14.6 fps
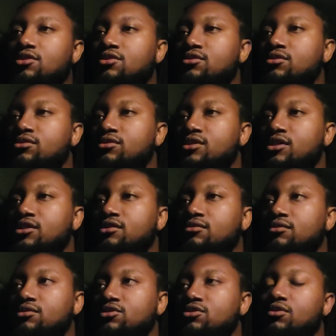do
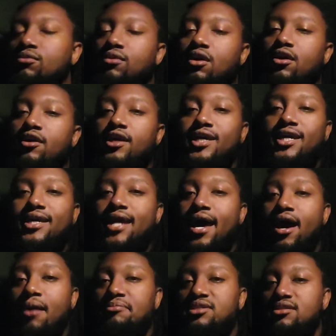the work, gig
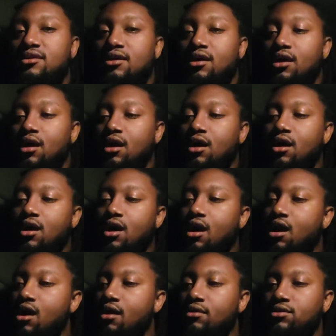apps.
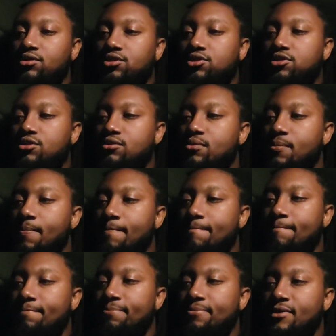Shoot,
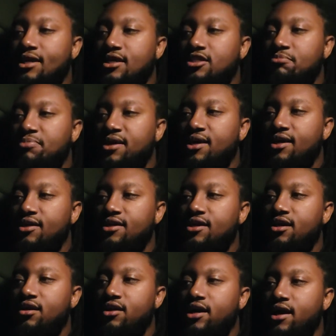it's been a
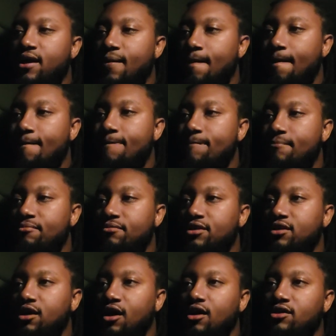year that we
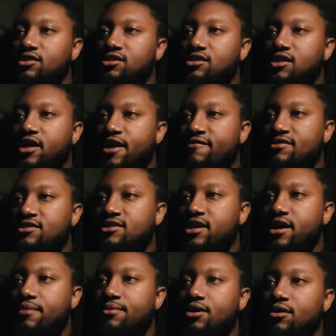lost Kevin
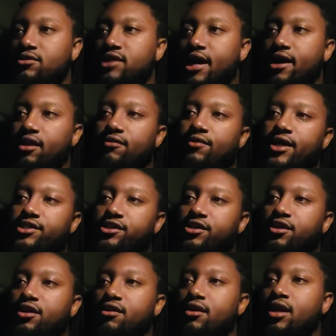Samuels, Alan Roger
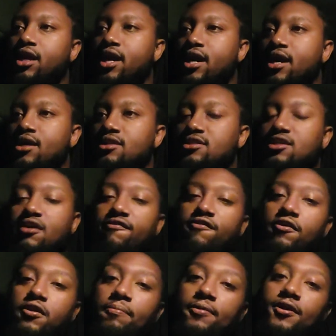Curry, and
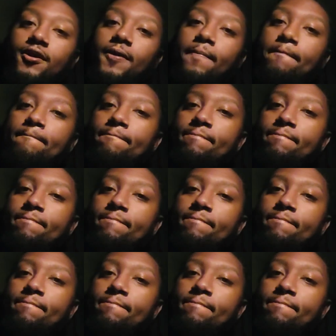Sinful the P.